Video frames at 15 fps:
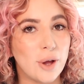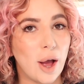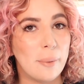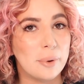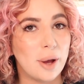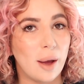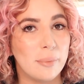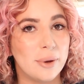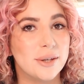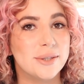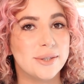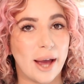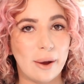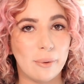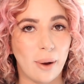upcoming
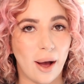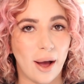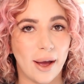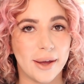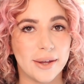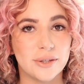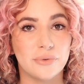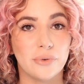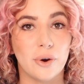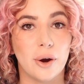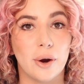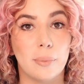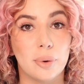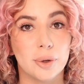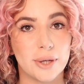DIYs
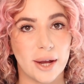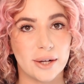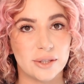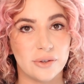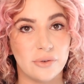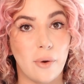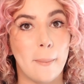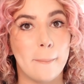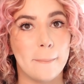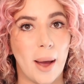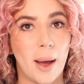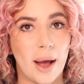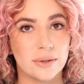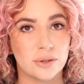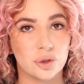for protective
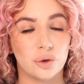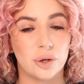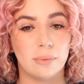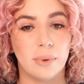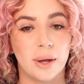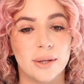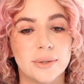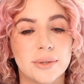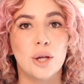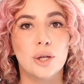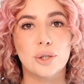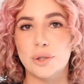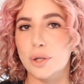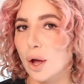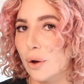mask treatments.
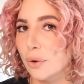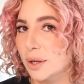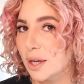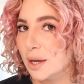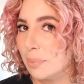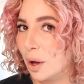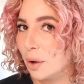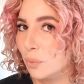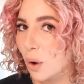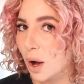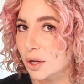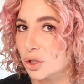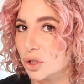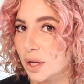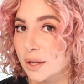So keep on
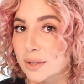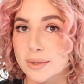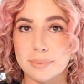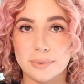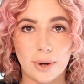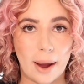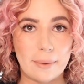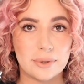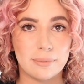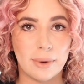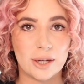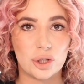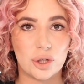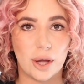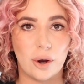watching, subscribe to my
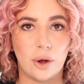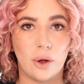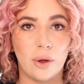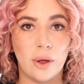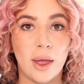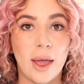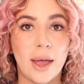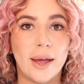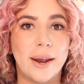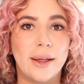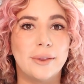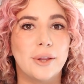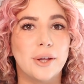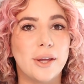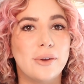channel, and
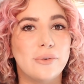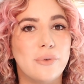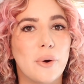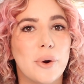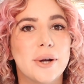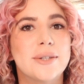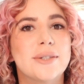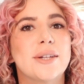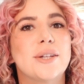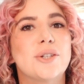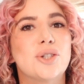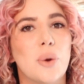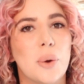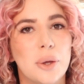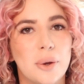I'm looking forward to
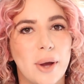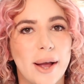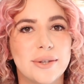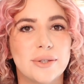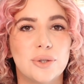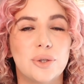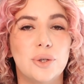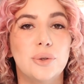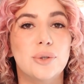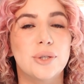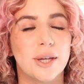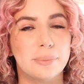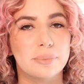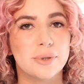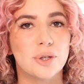showing you guys new
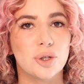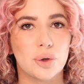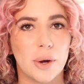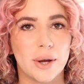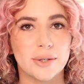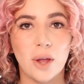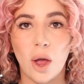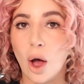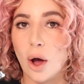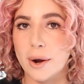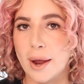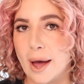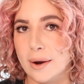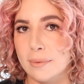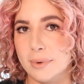tips and tricks on
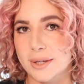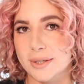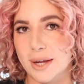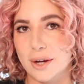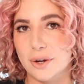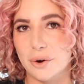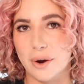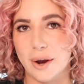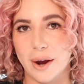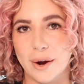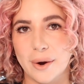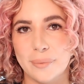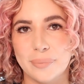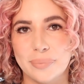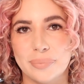how to maintain your hair.